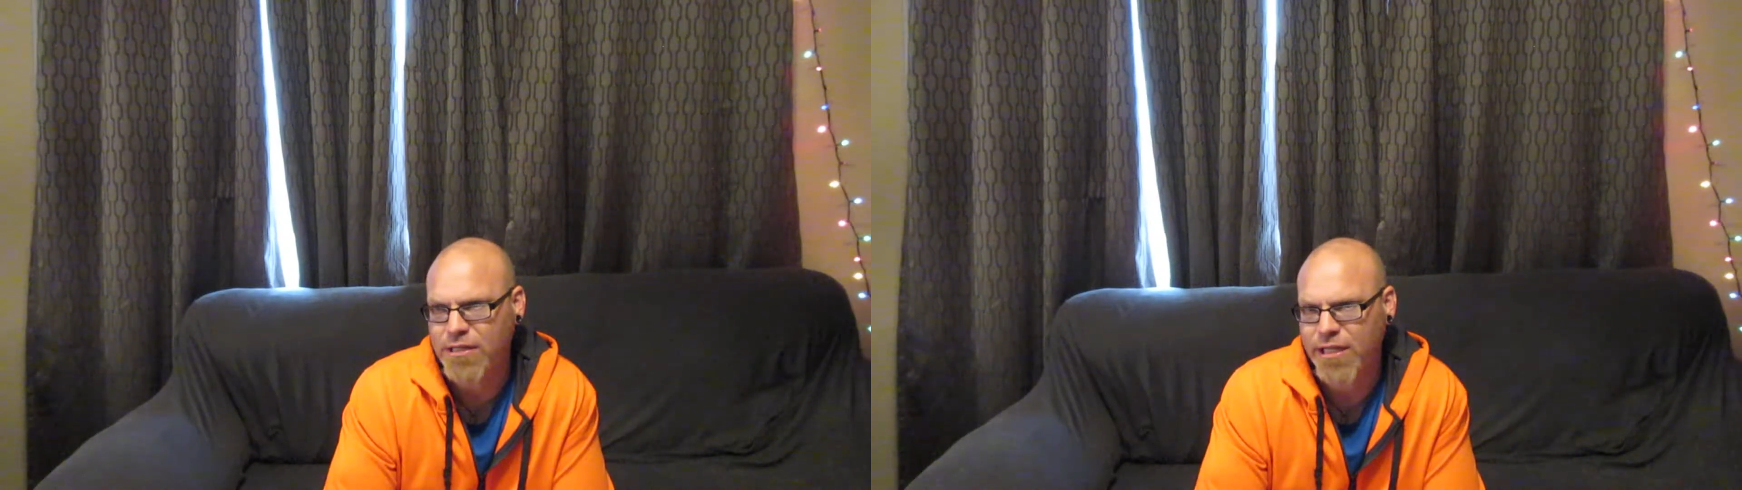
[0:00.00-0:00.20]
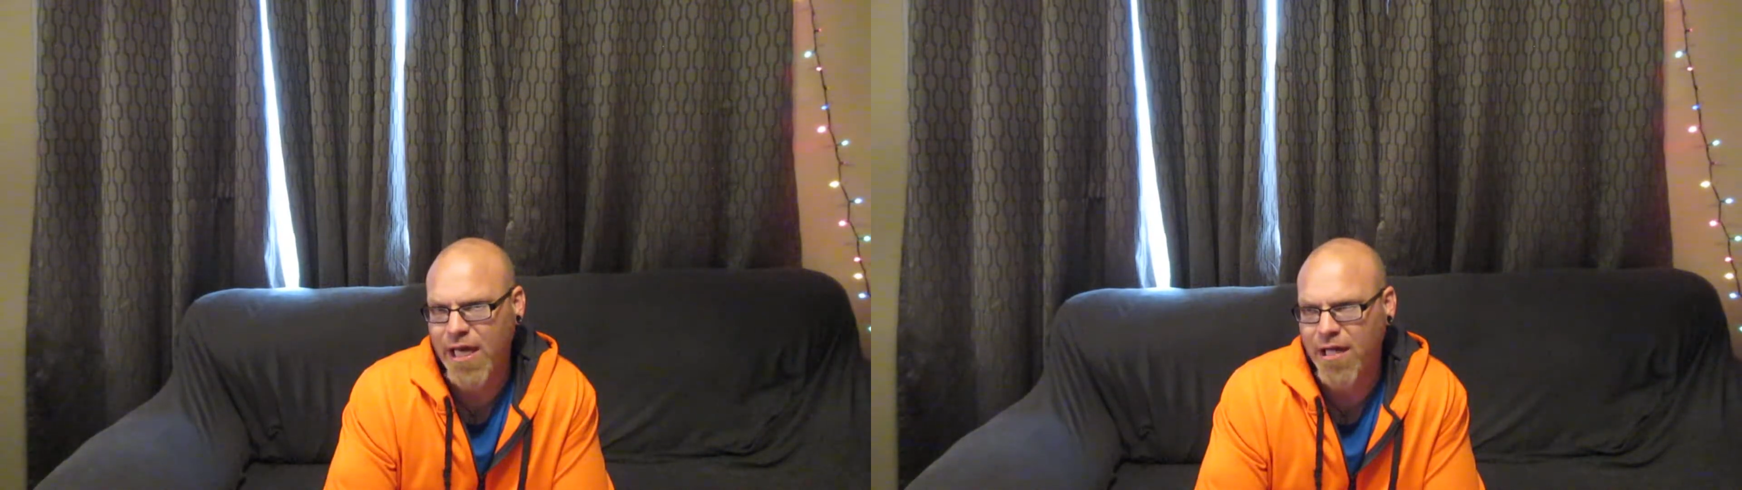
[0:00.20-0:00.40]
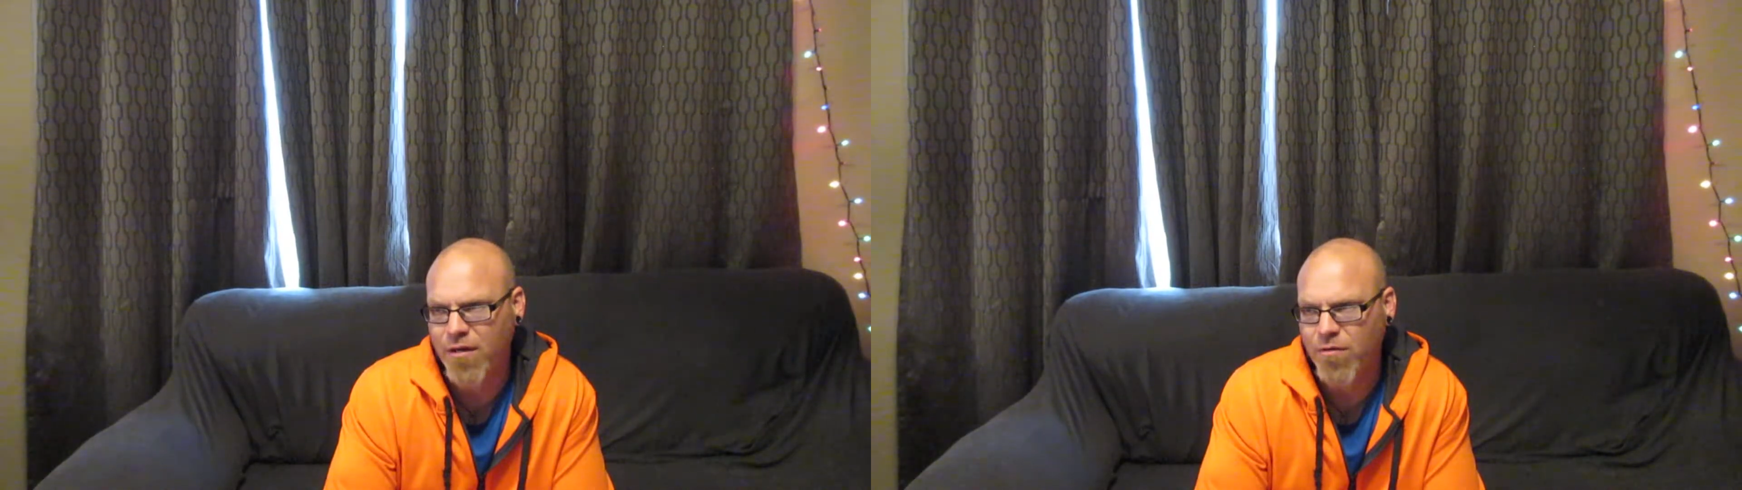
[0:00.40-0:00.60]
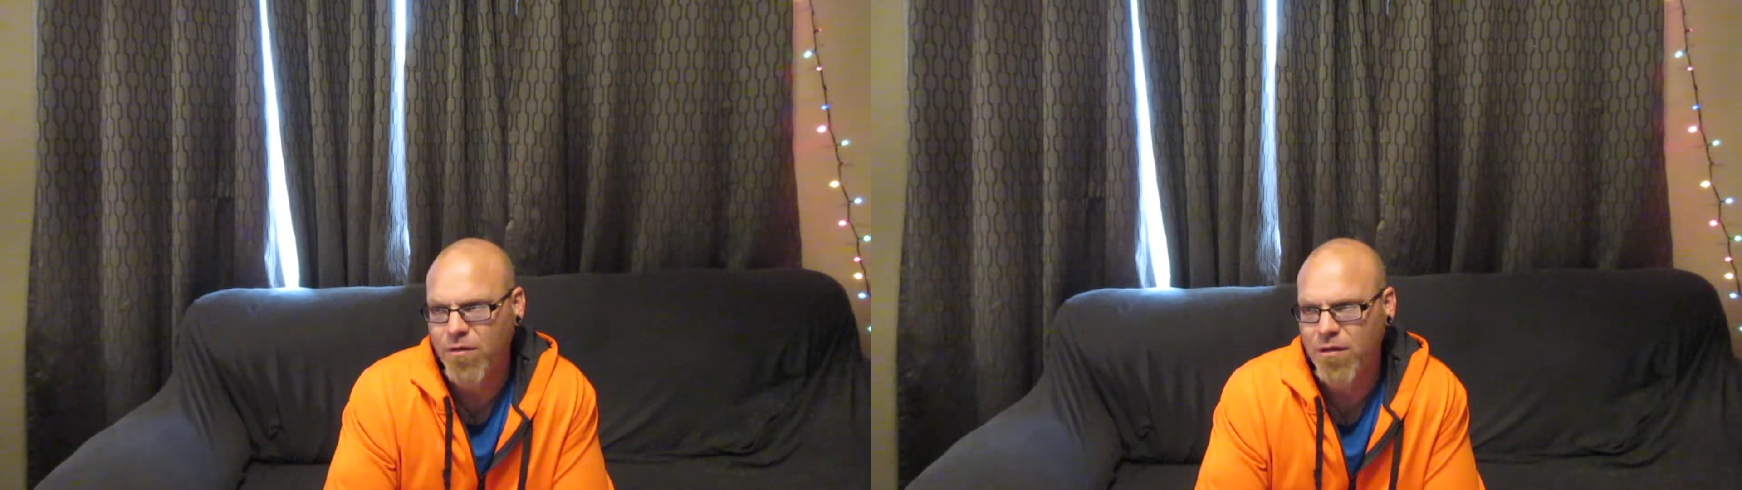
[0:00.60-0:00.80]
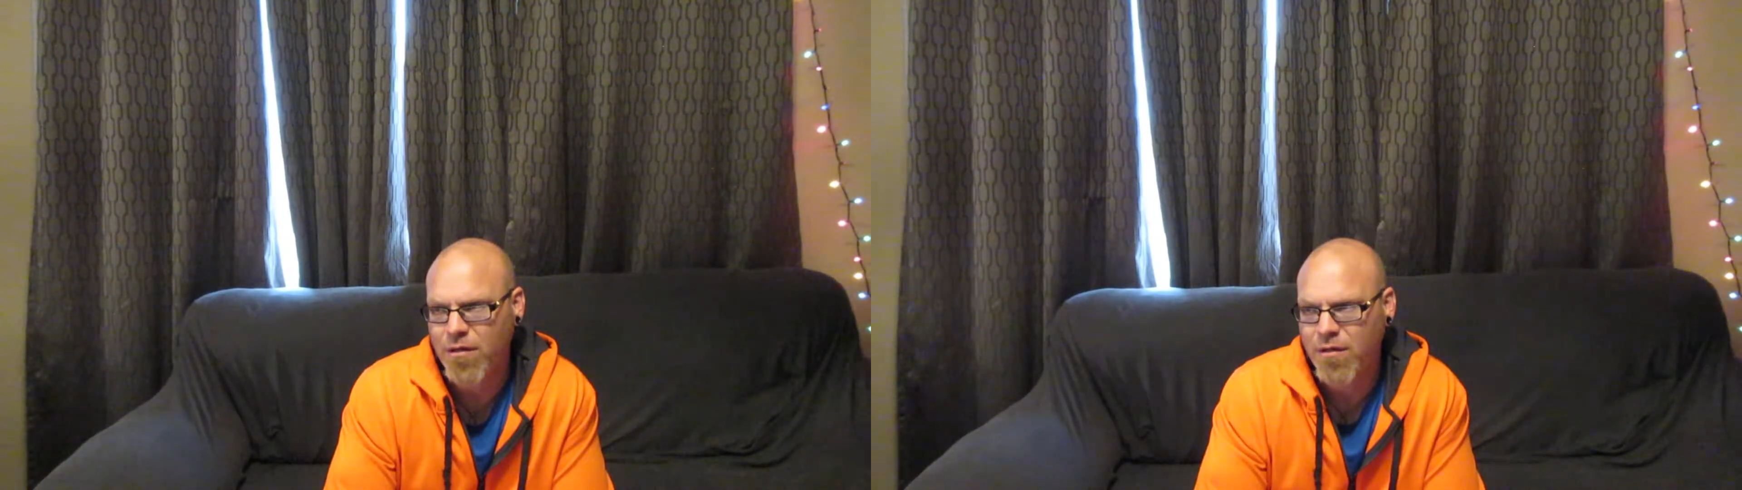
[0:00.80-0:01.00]
Seattle
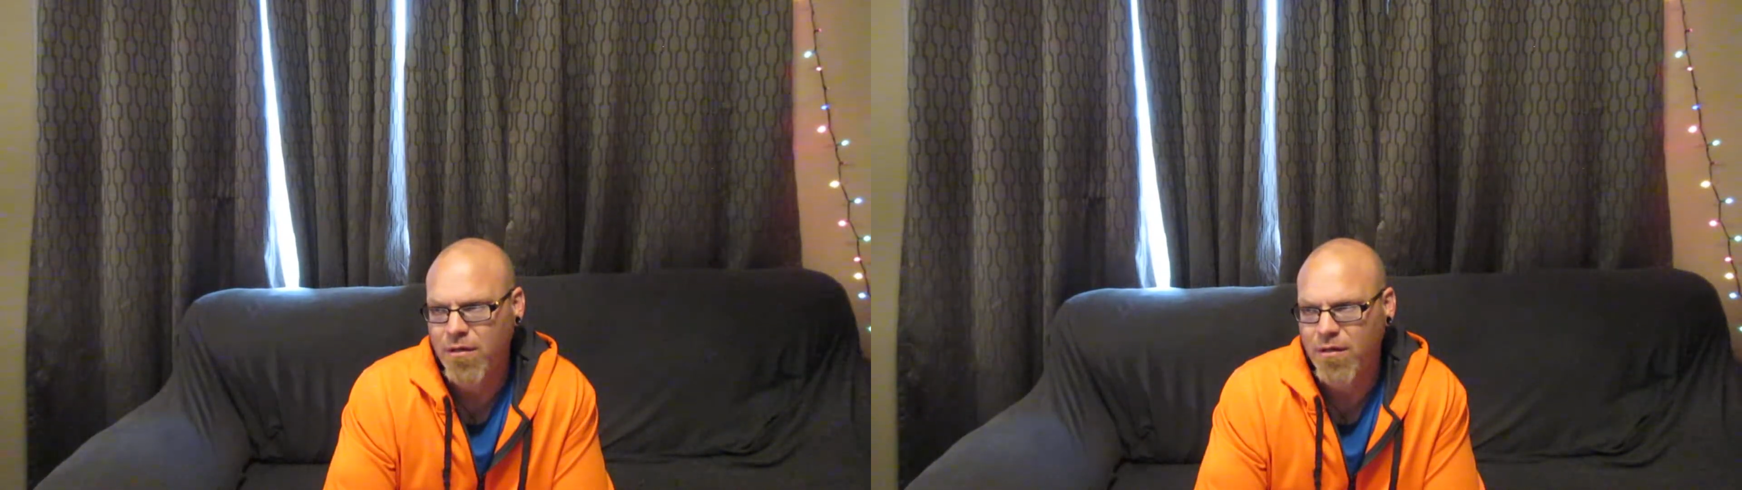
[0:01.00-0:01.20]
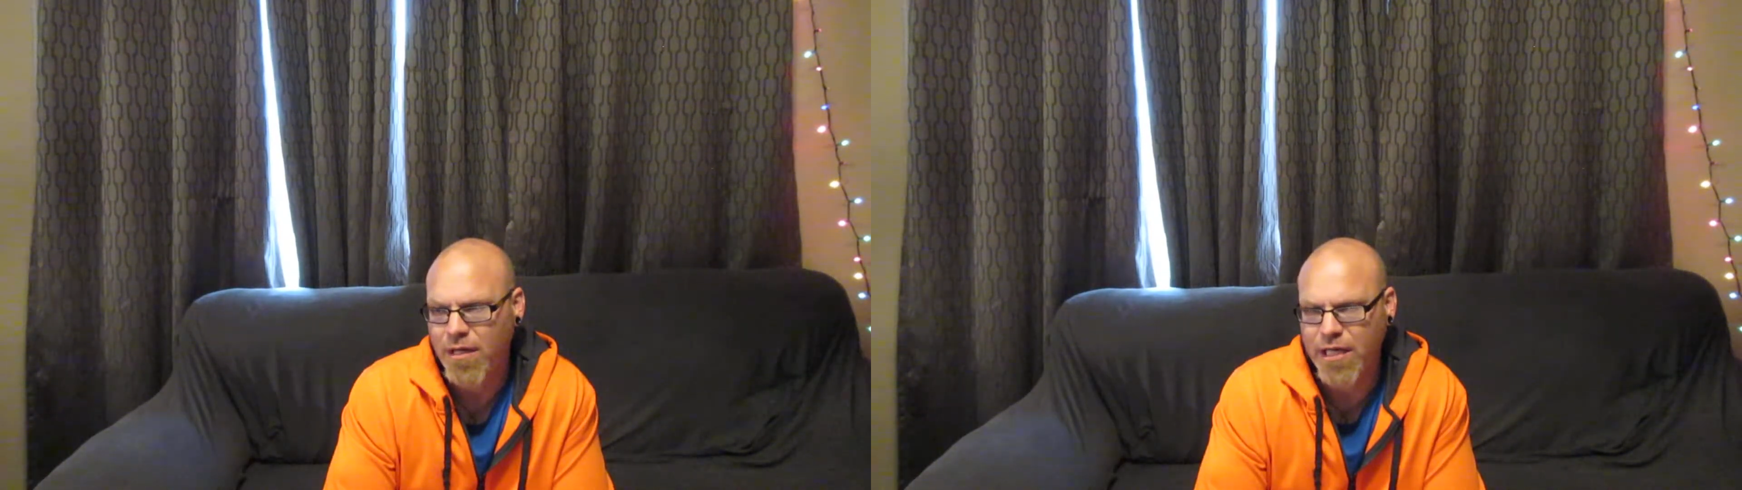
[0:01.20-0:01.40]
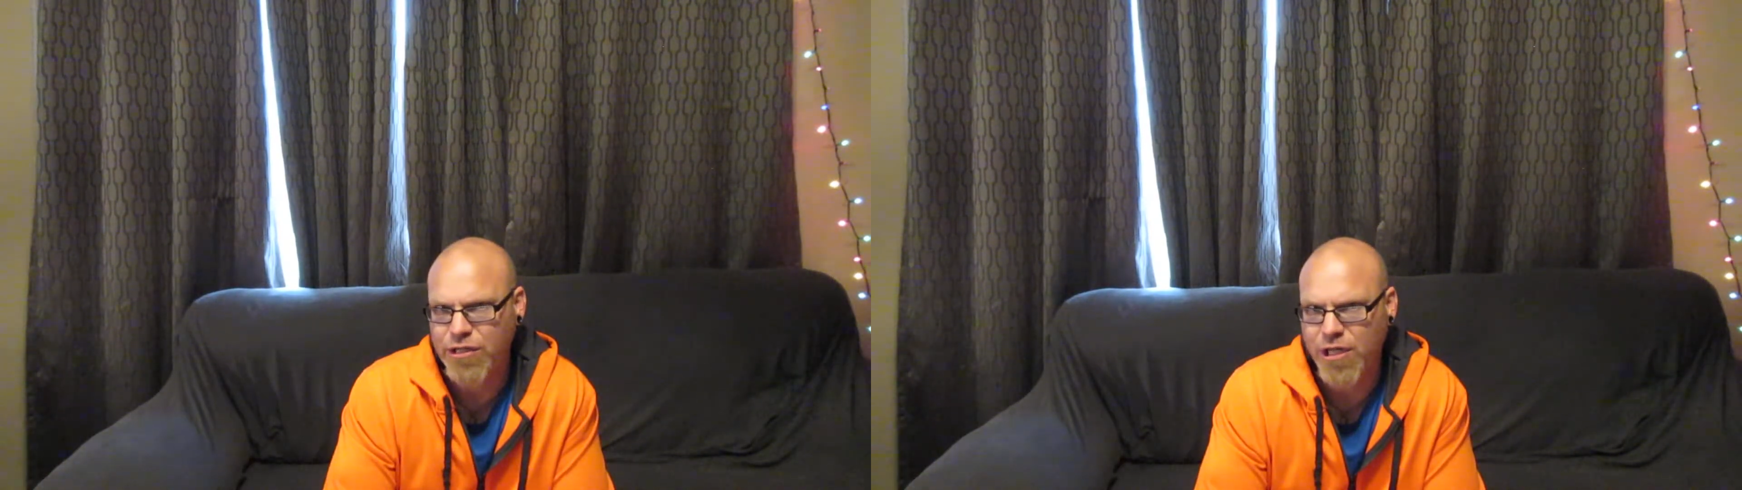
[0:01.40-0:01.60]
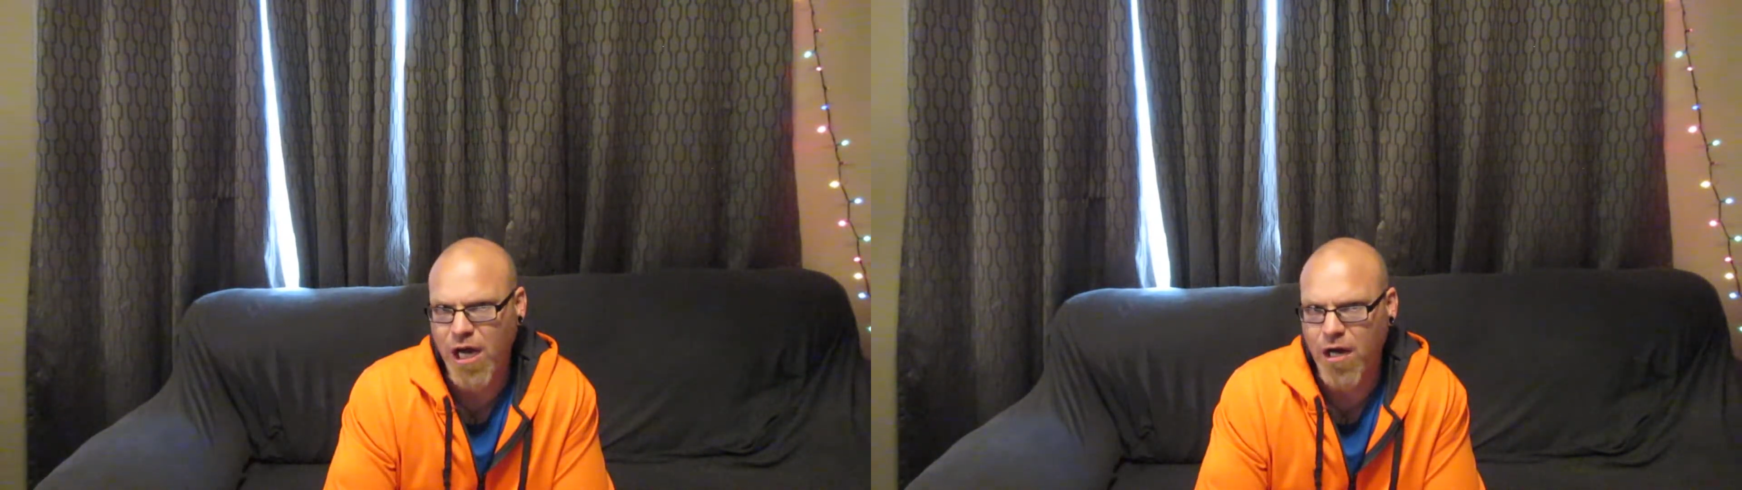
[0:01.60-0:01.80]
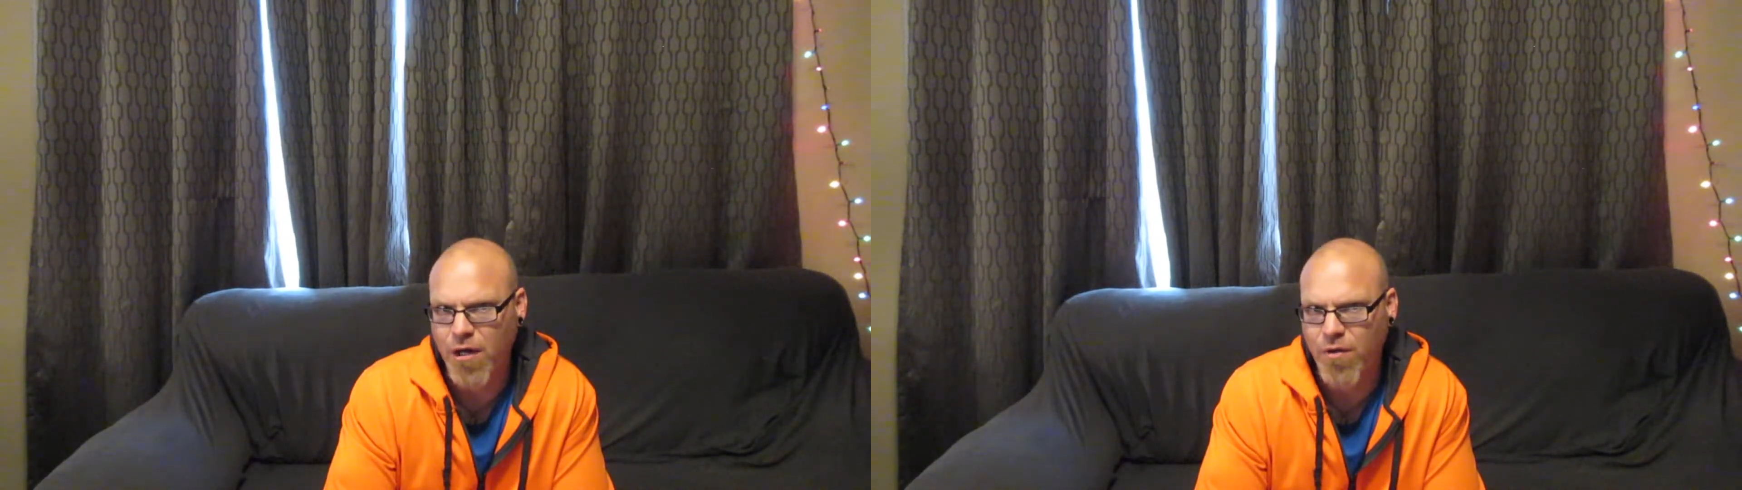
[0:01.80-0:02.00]
and
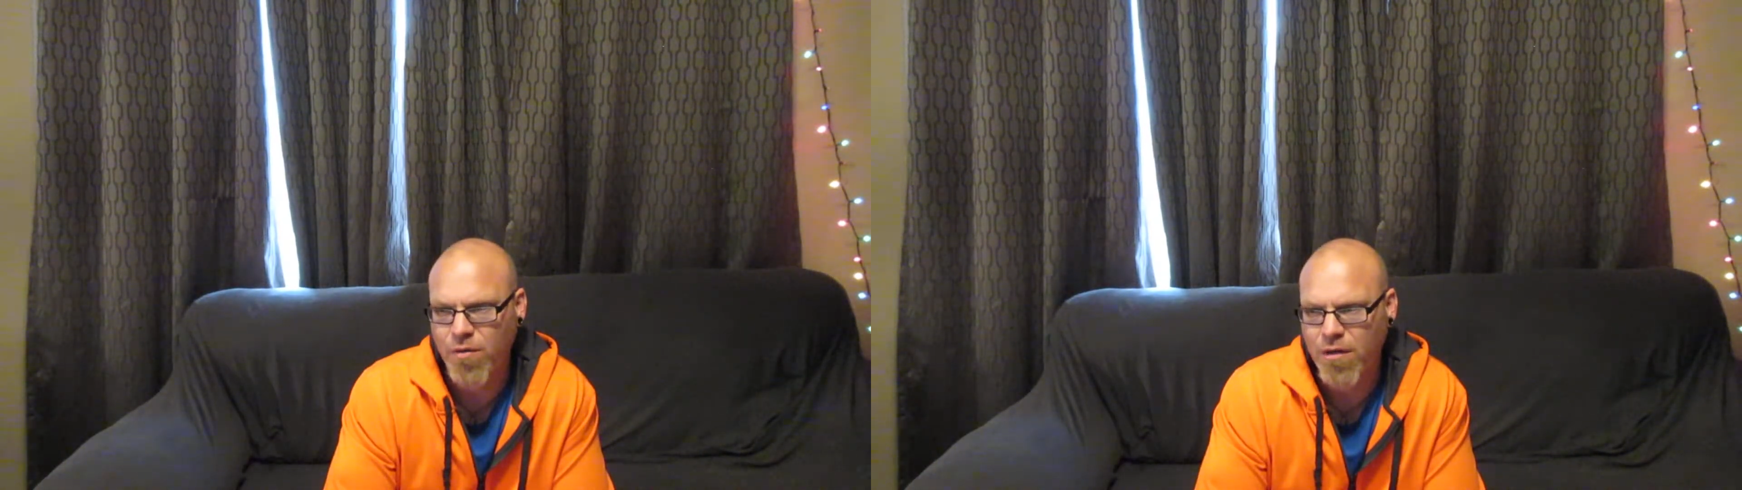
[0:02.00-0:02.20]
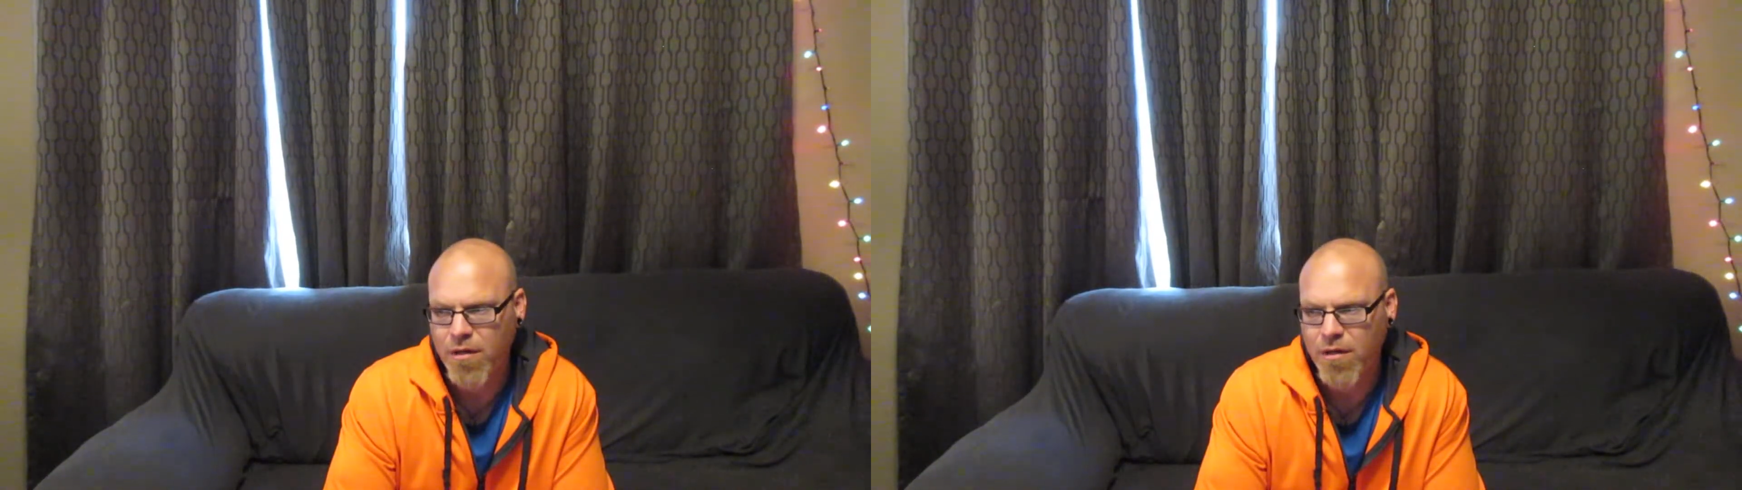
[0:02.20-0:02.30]
Chicago